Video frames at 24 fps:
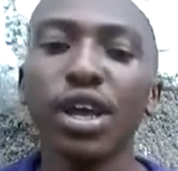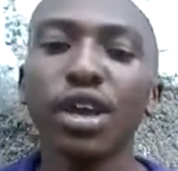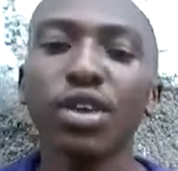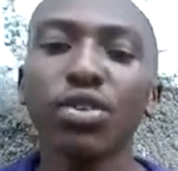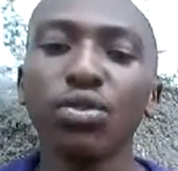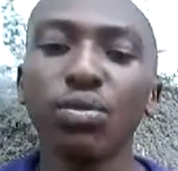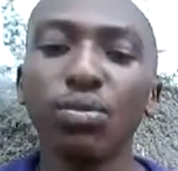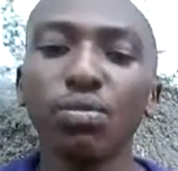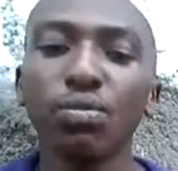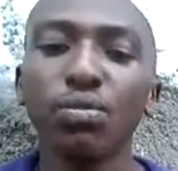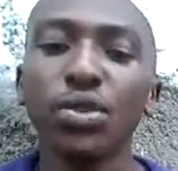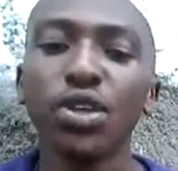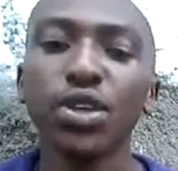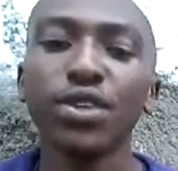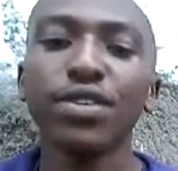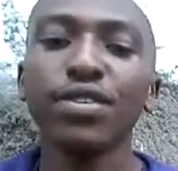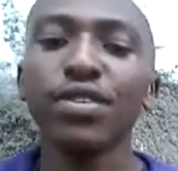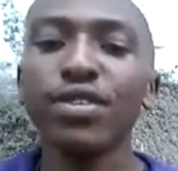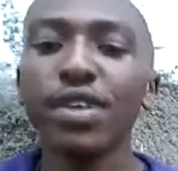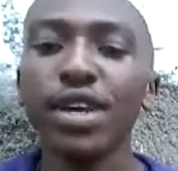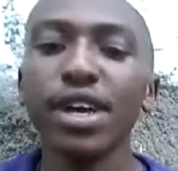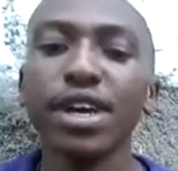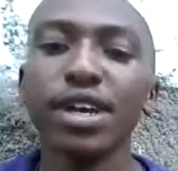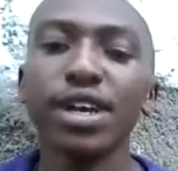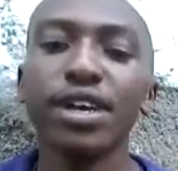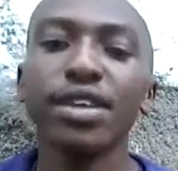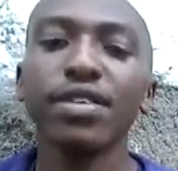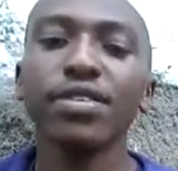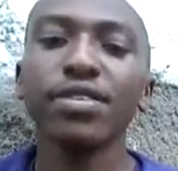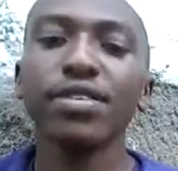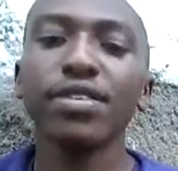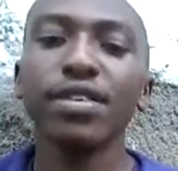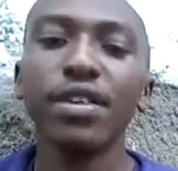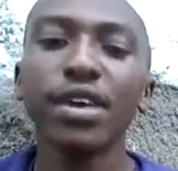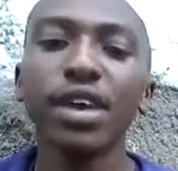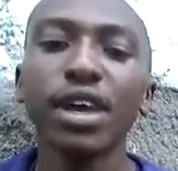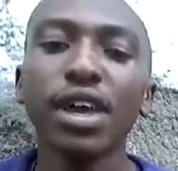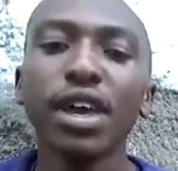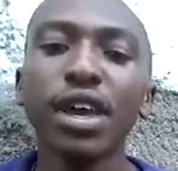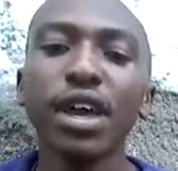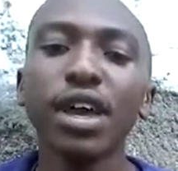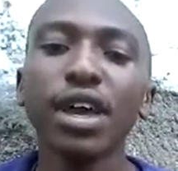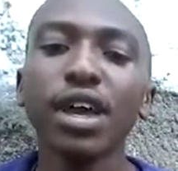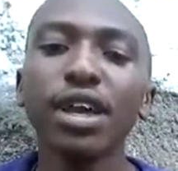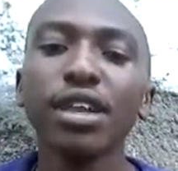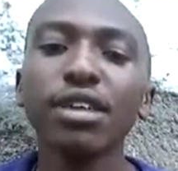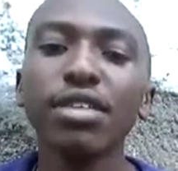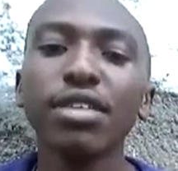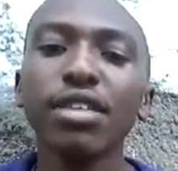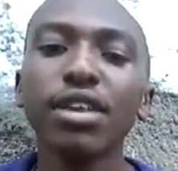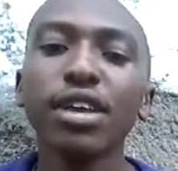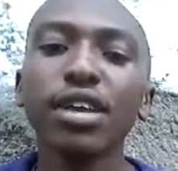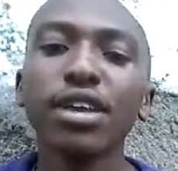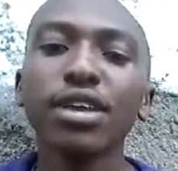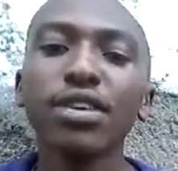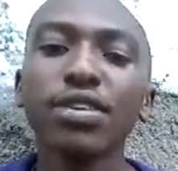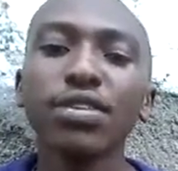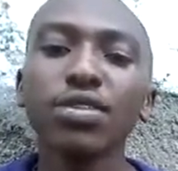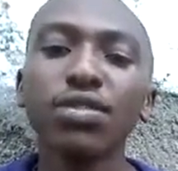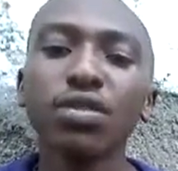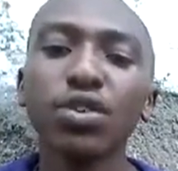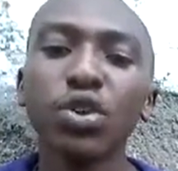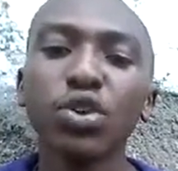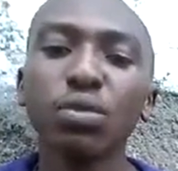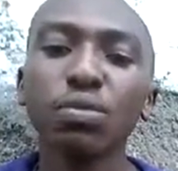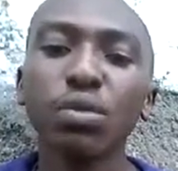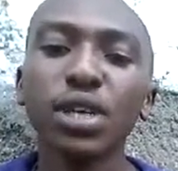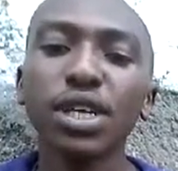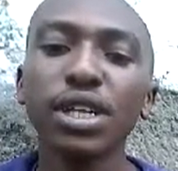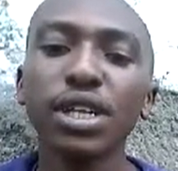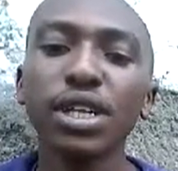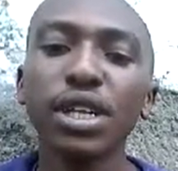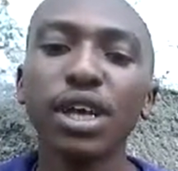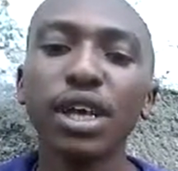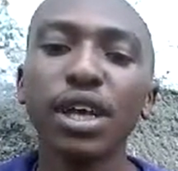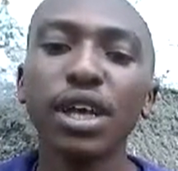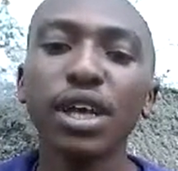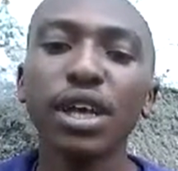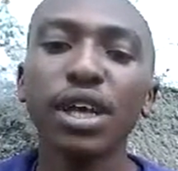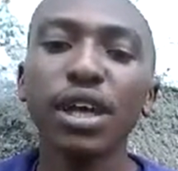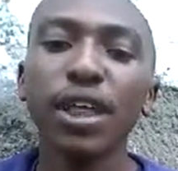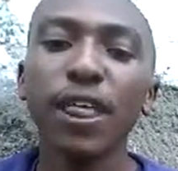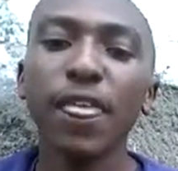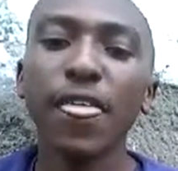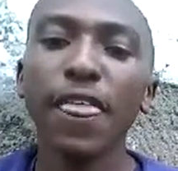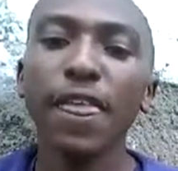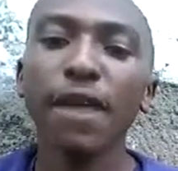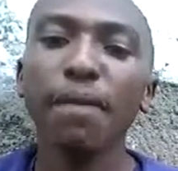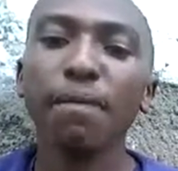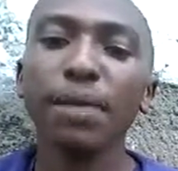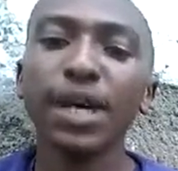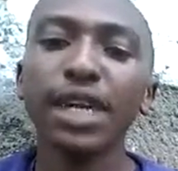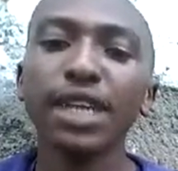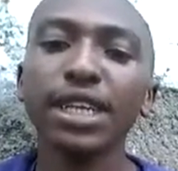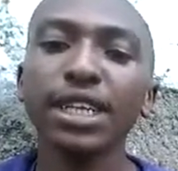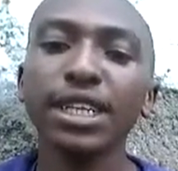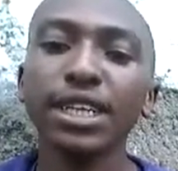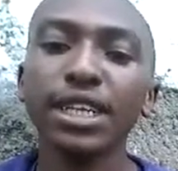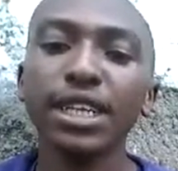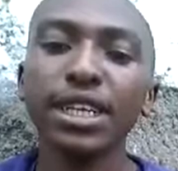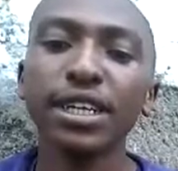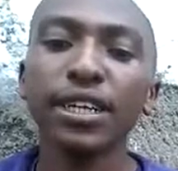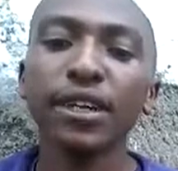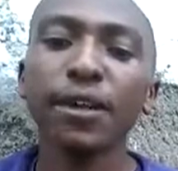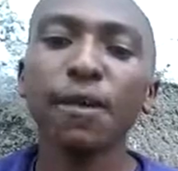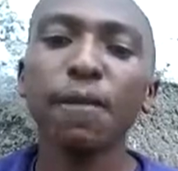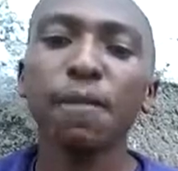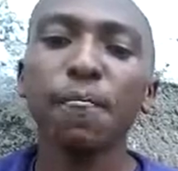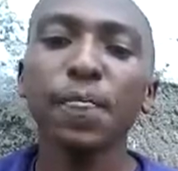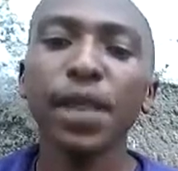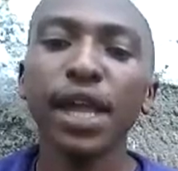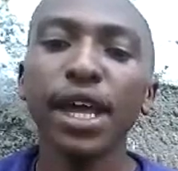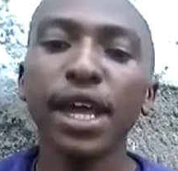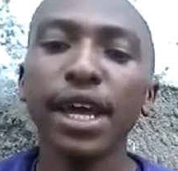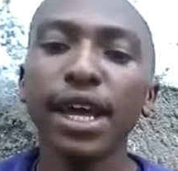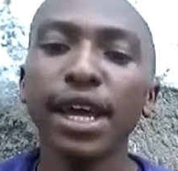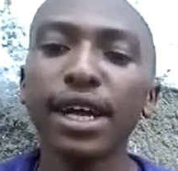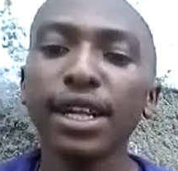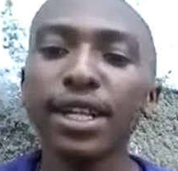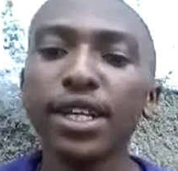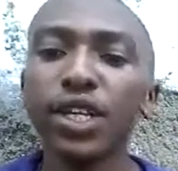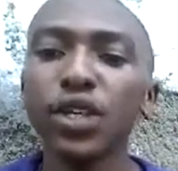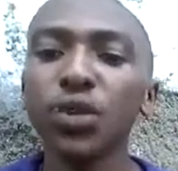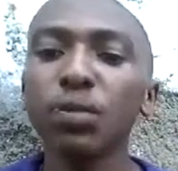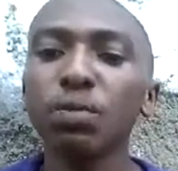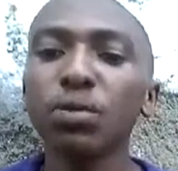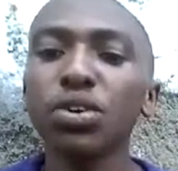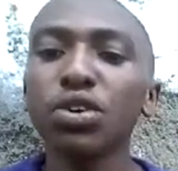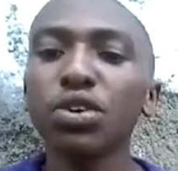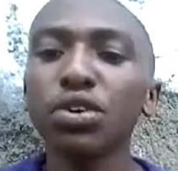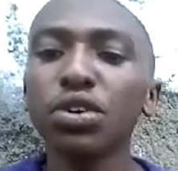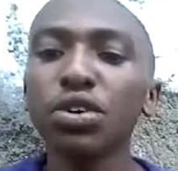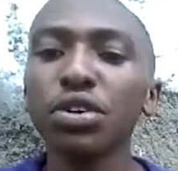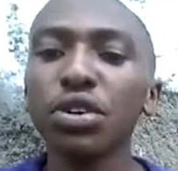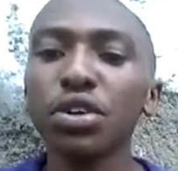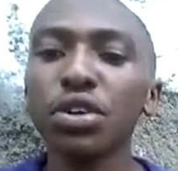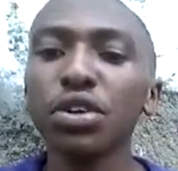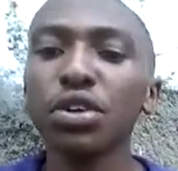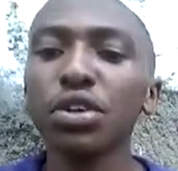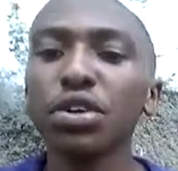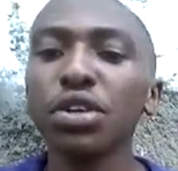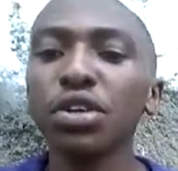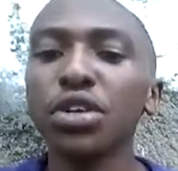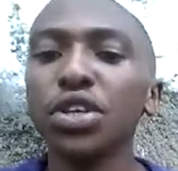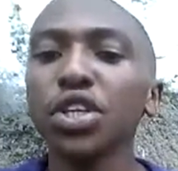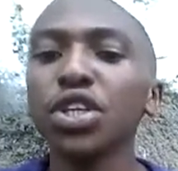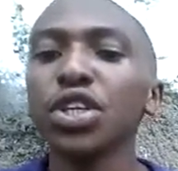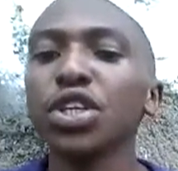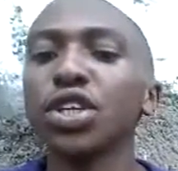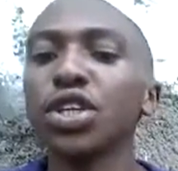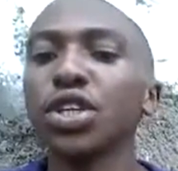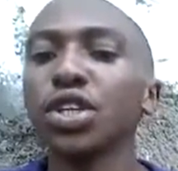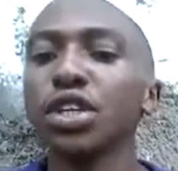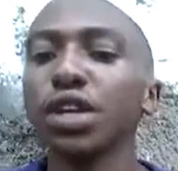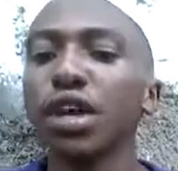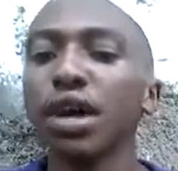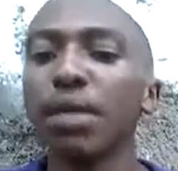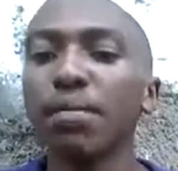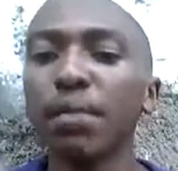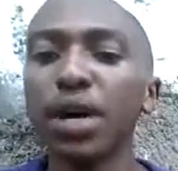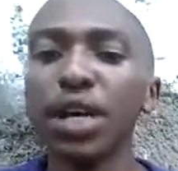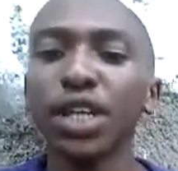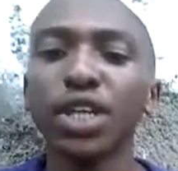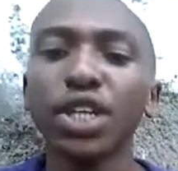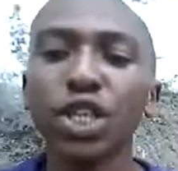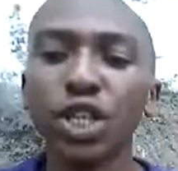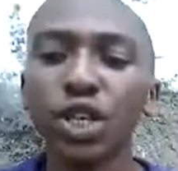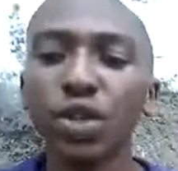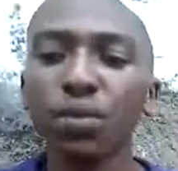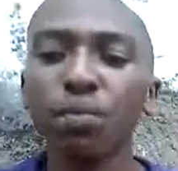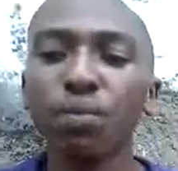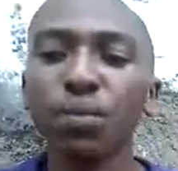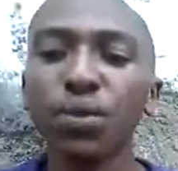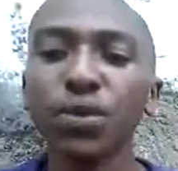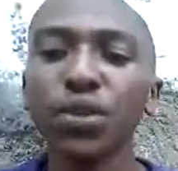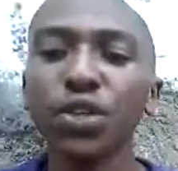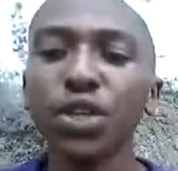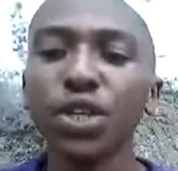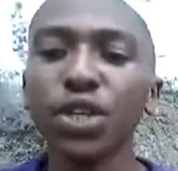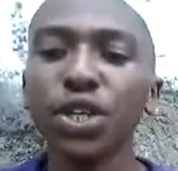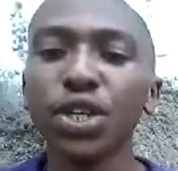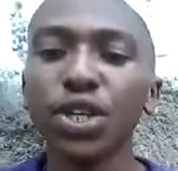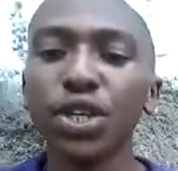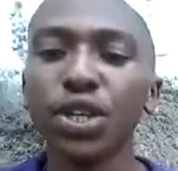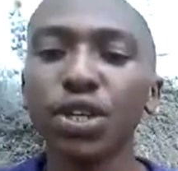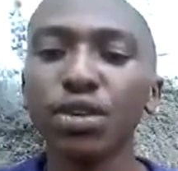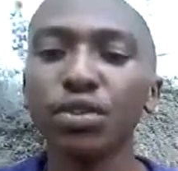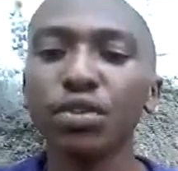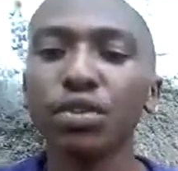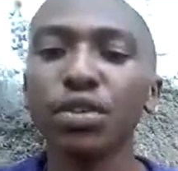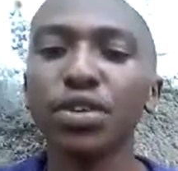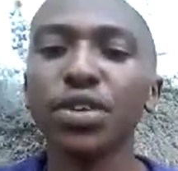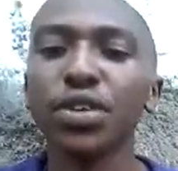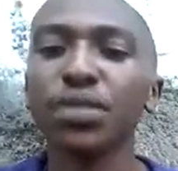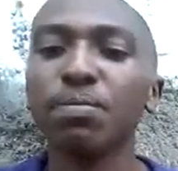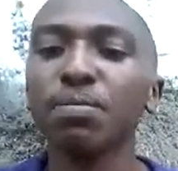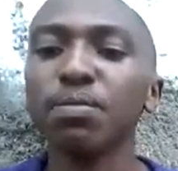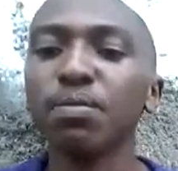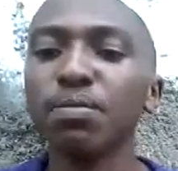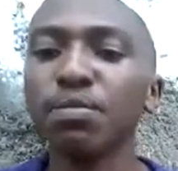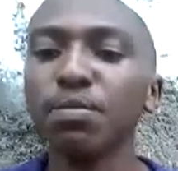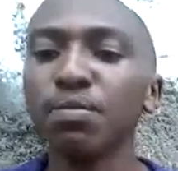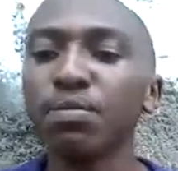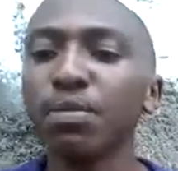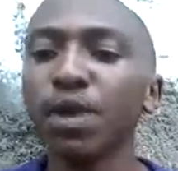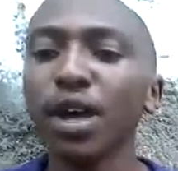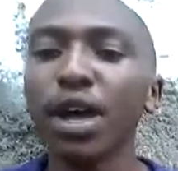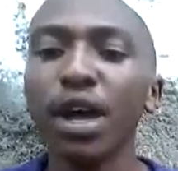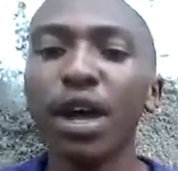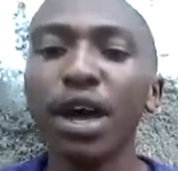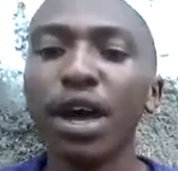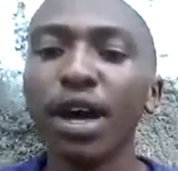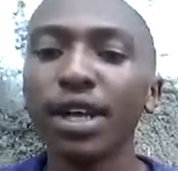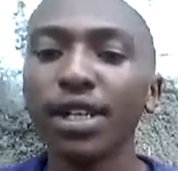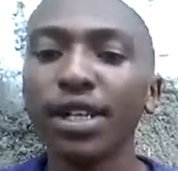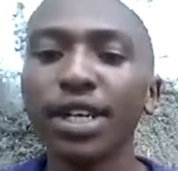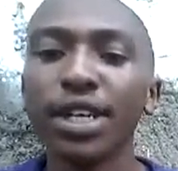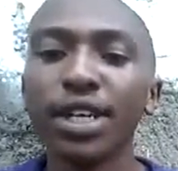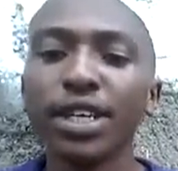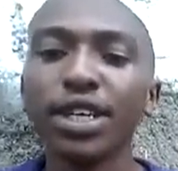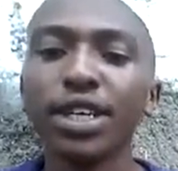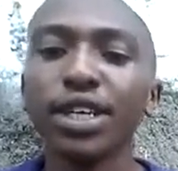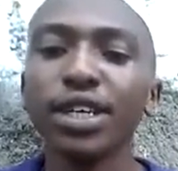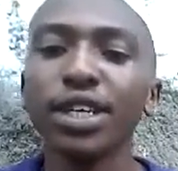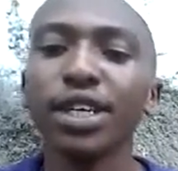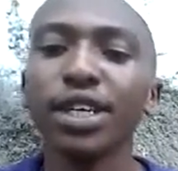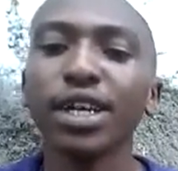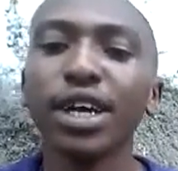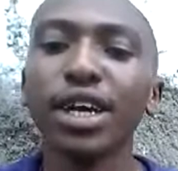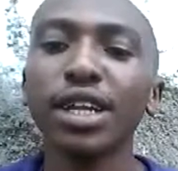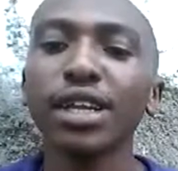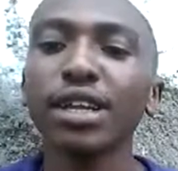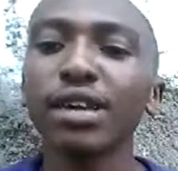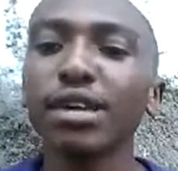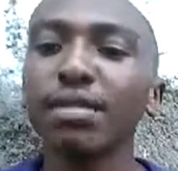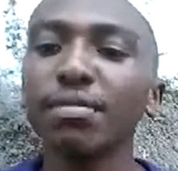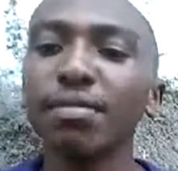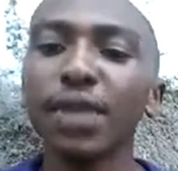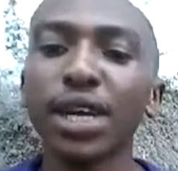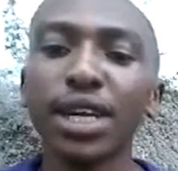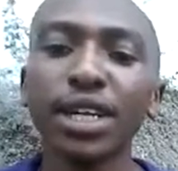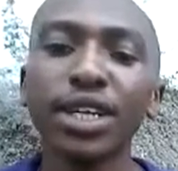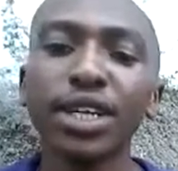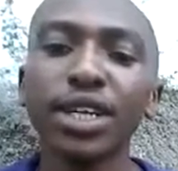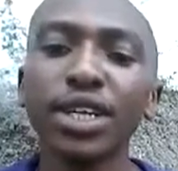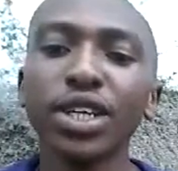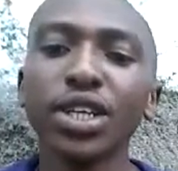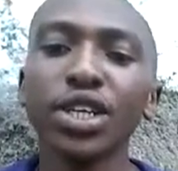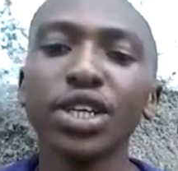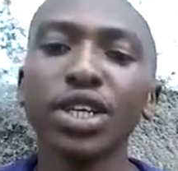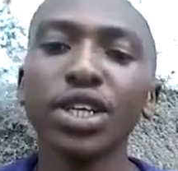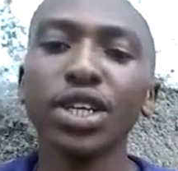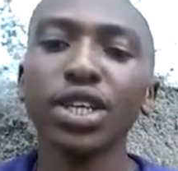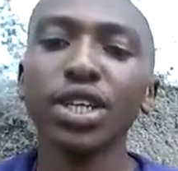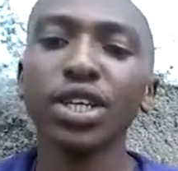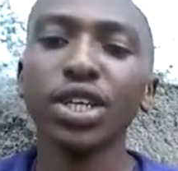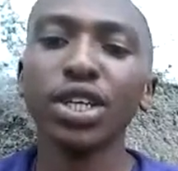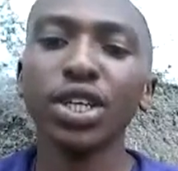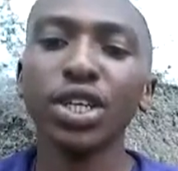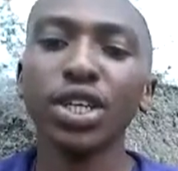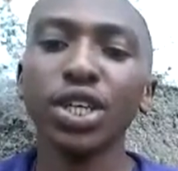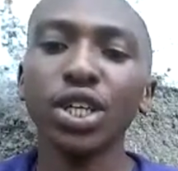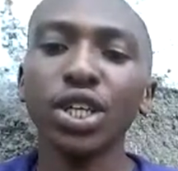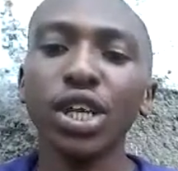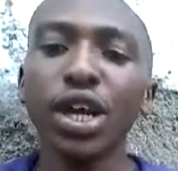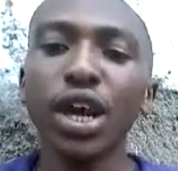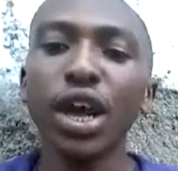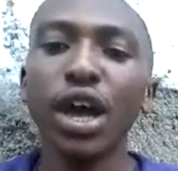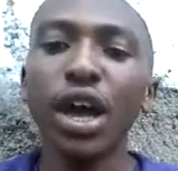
to meet their needs. Another thing is social media marketing, and it is a marketing process, or it's a tactic and a marketing strategy